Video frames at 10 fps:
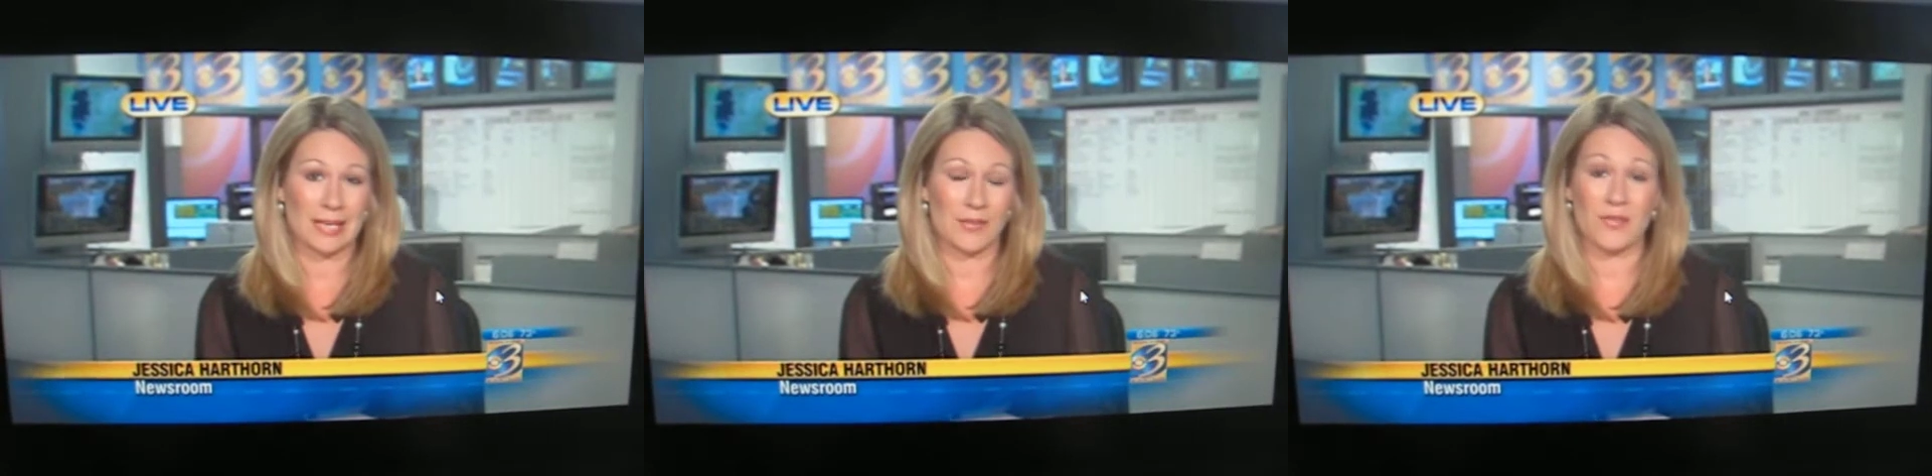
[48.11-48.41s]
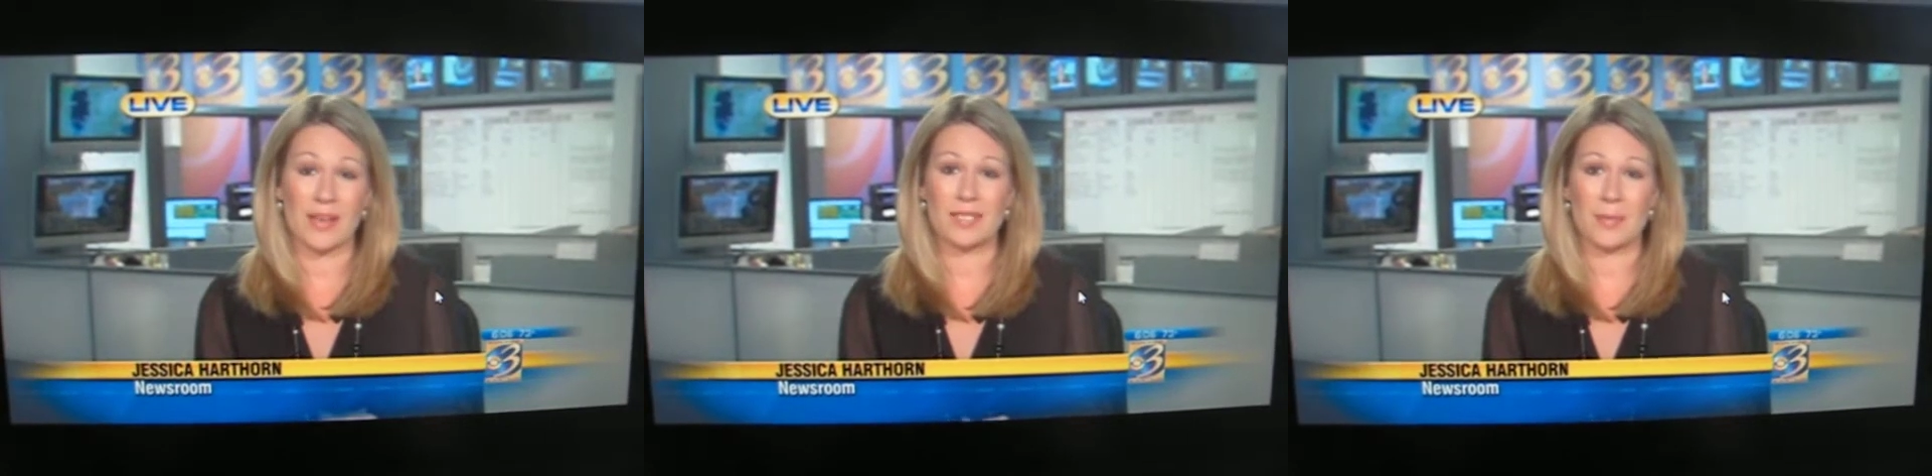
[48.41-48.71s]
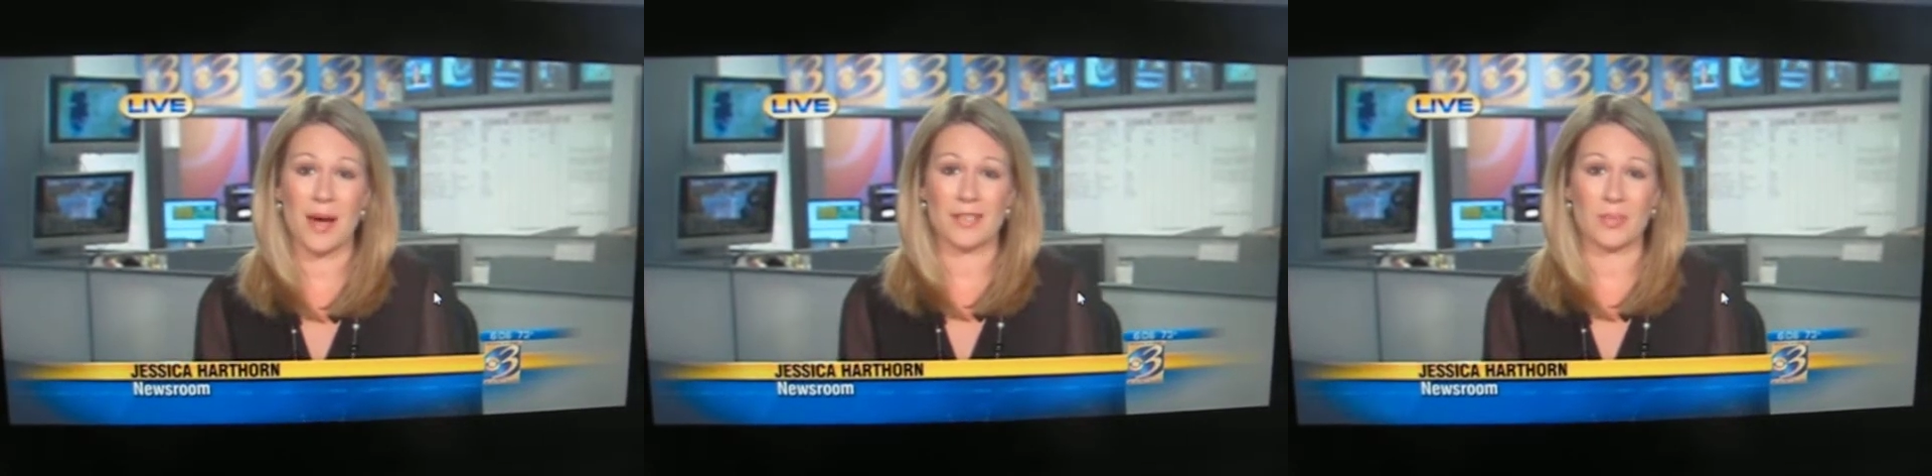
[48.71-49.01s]
and face
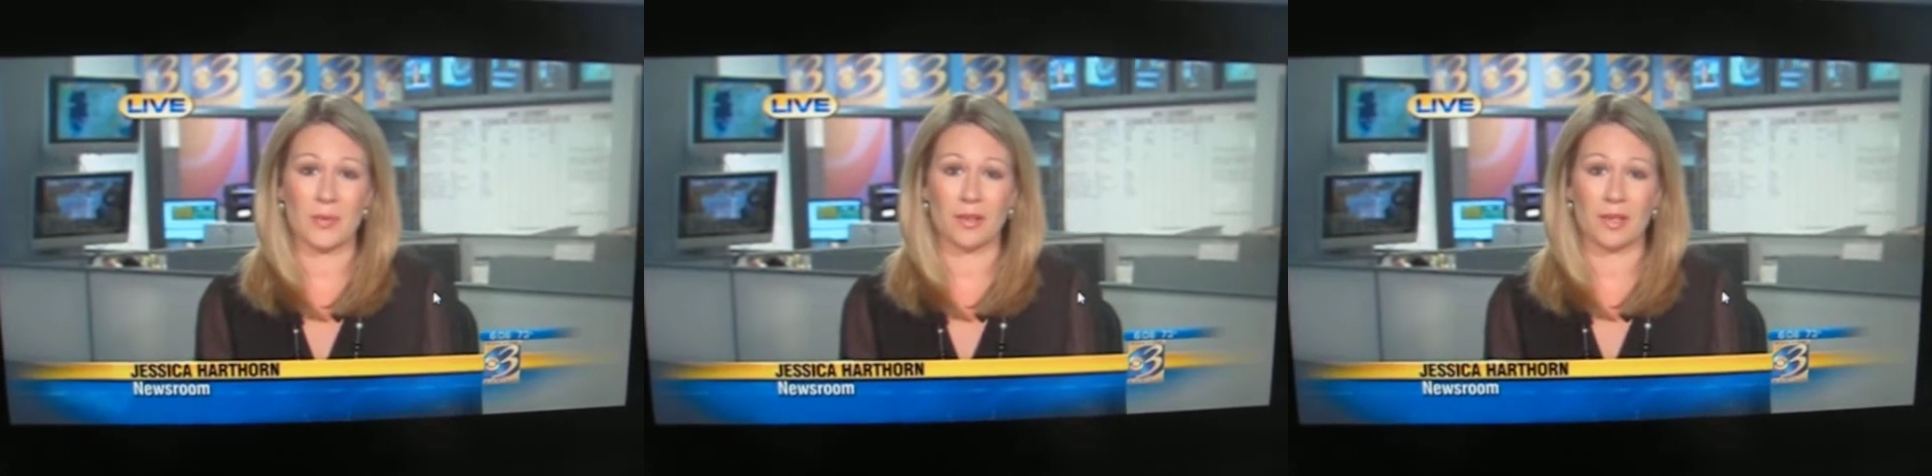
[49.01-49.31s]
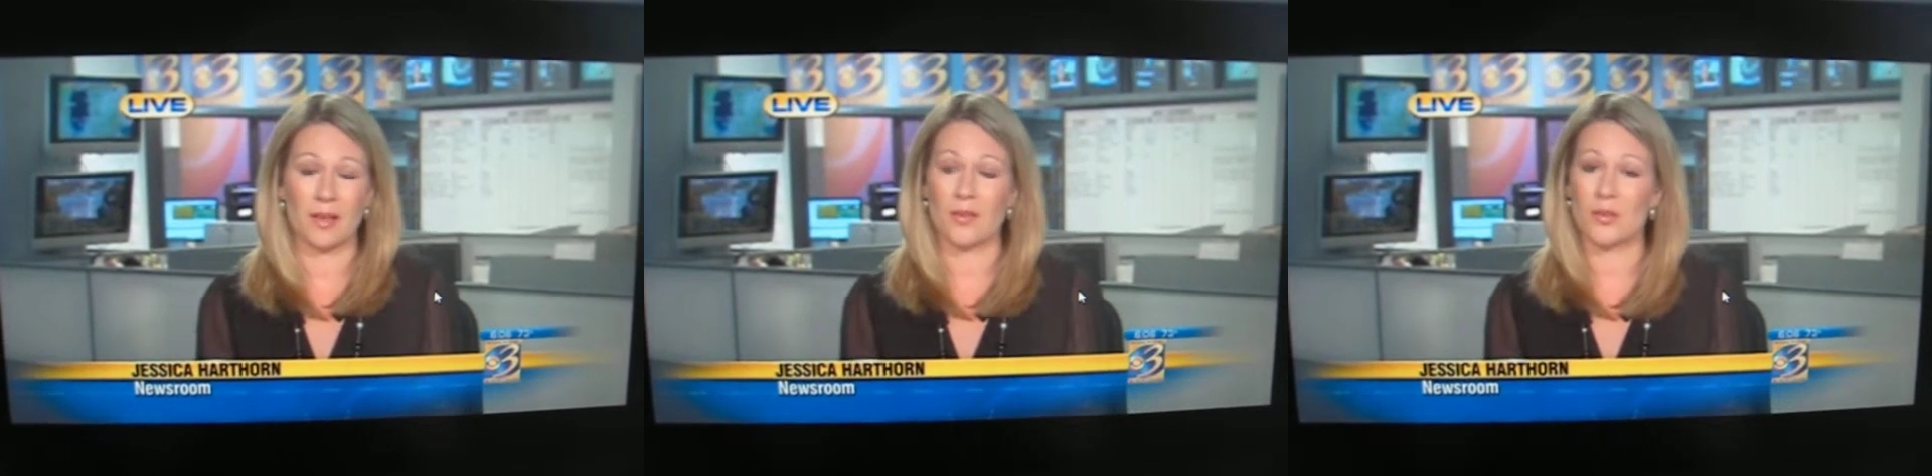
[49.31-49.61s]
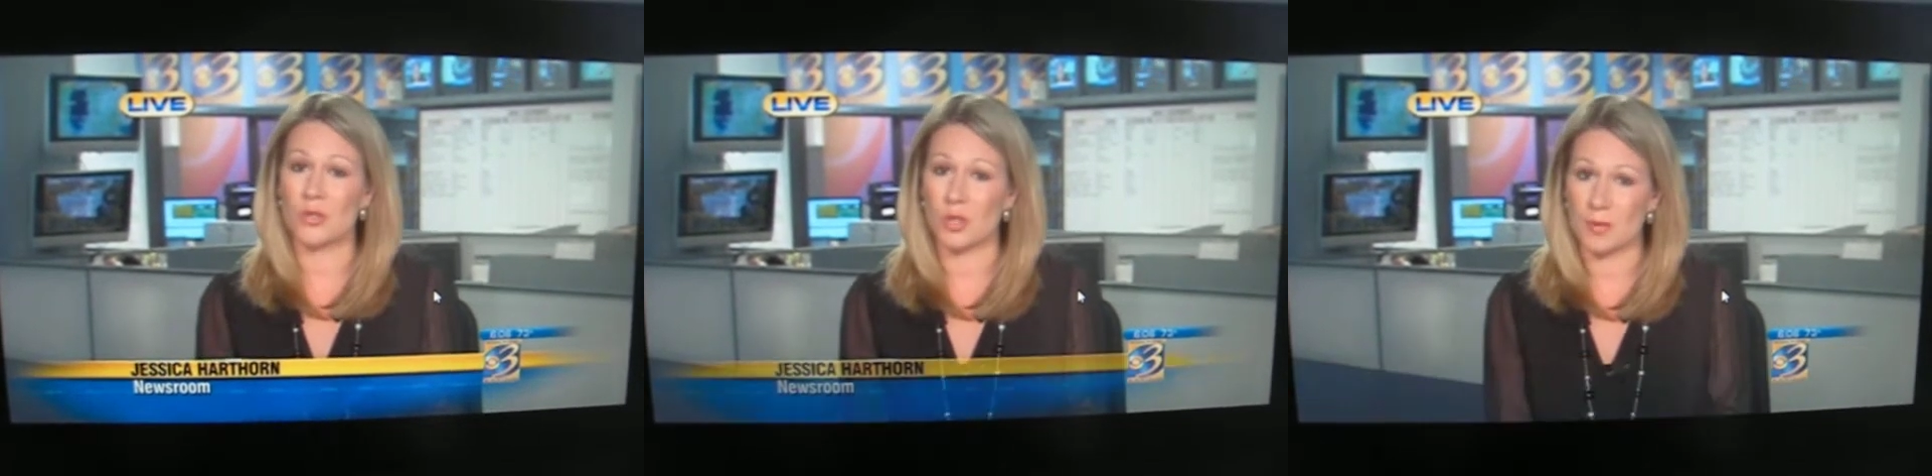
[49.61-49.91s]
the possibility of
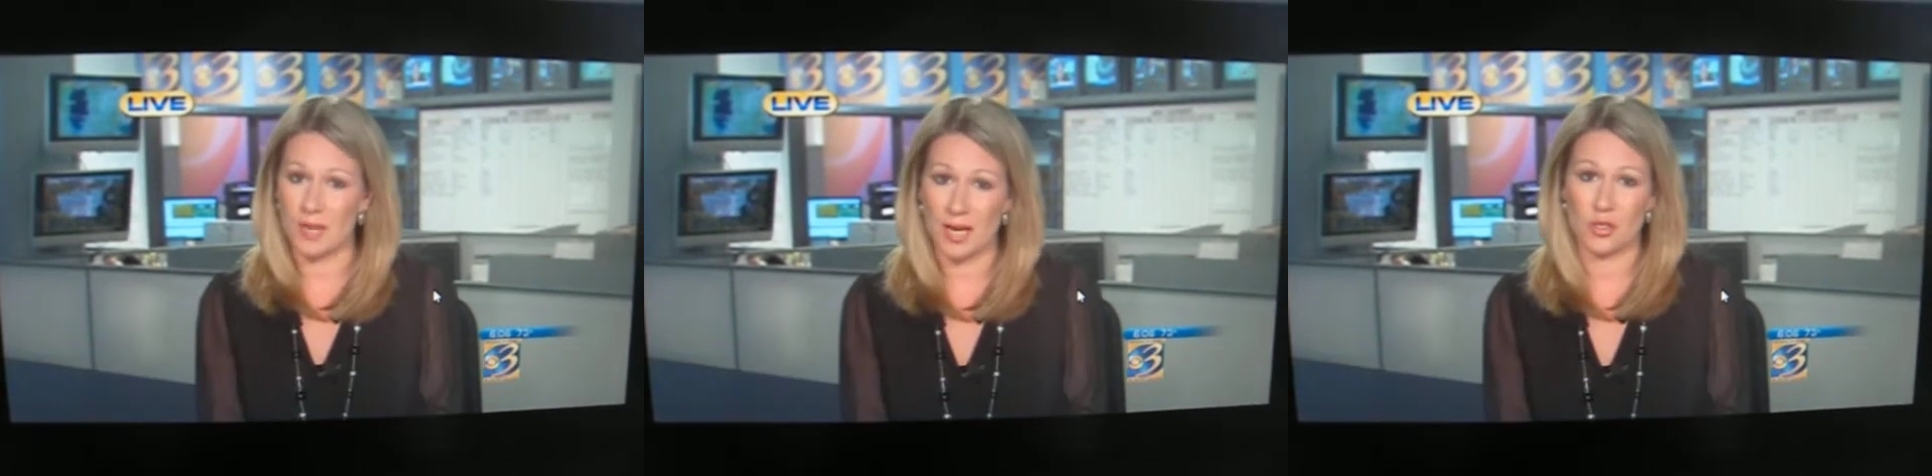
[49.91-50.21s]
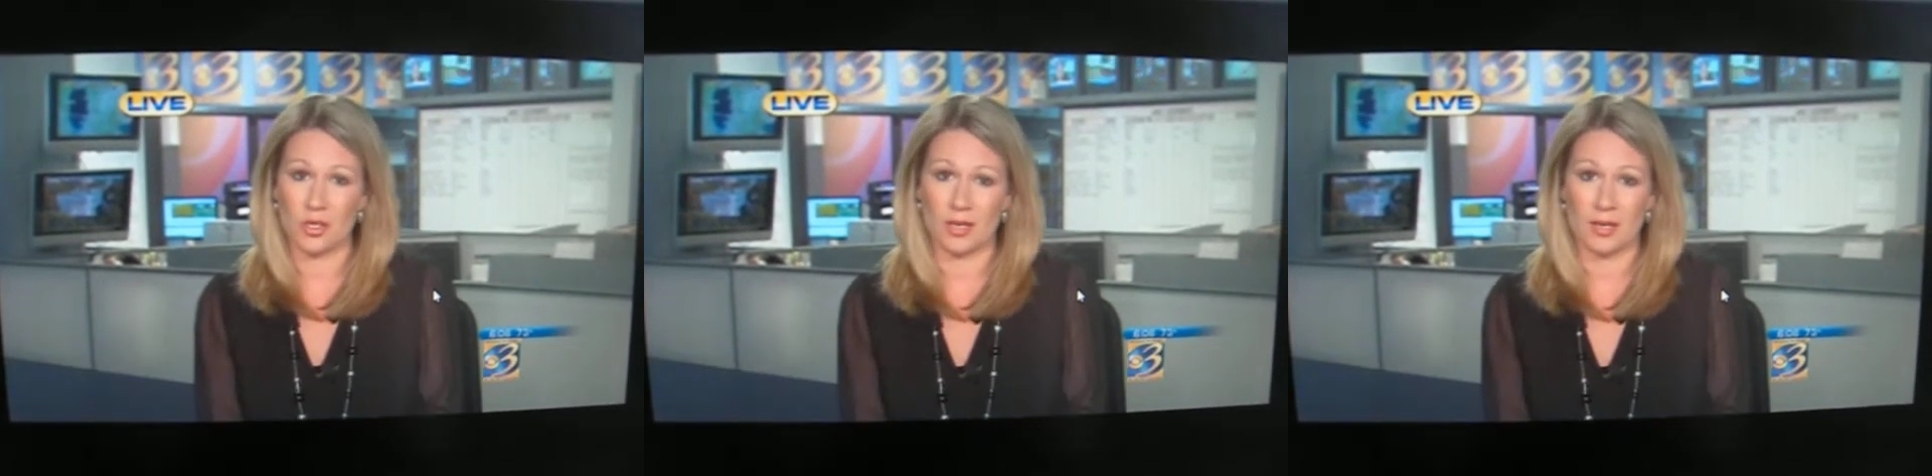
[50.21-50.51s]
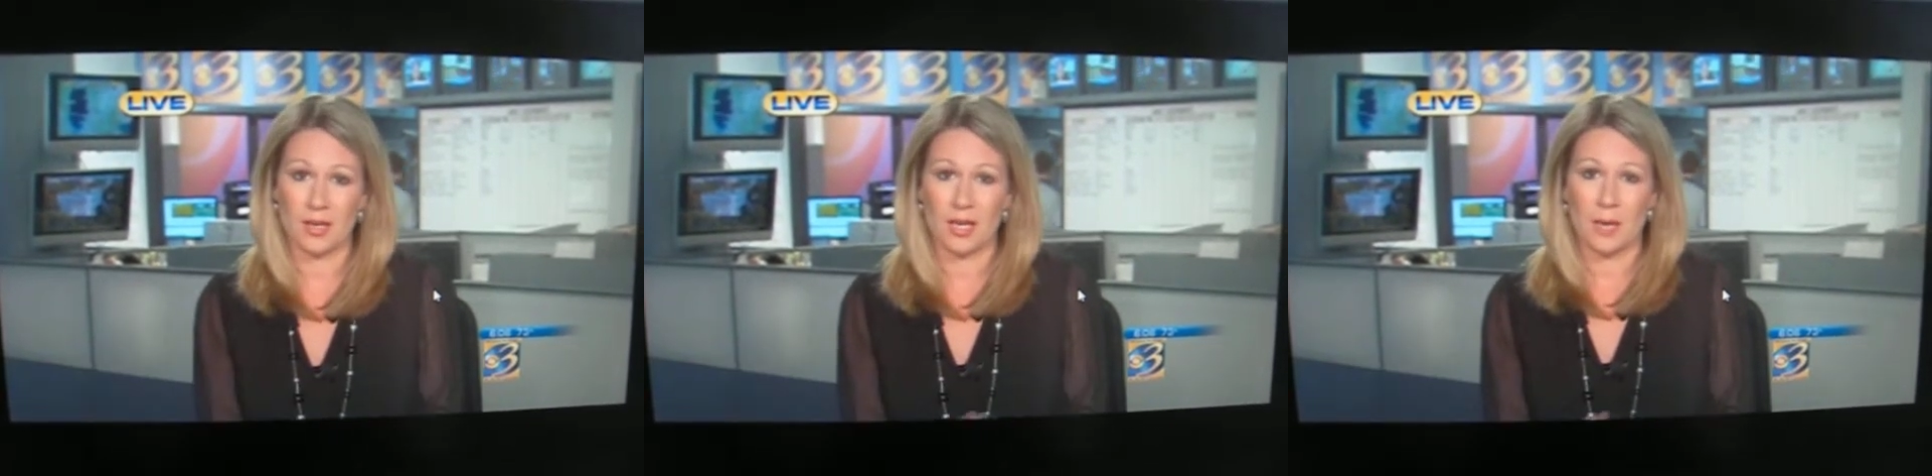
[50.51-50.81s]
extermination.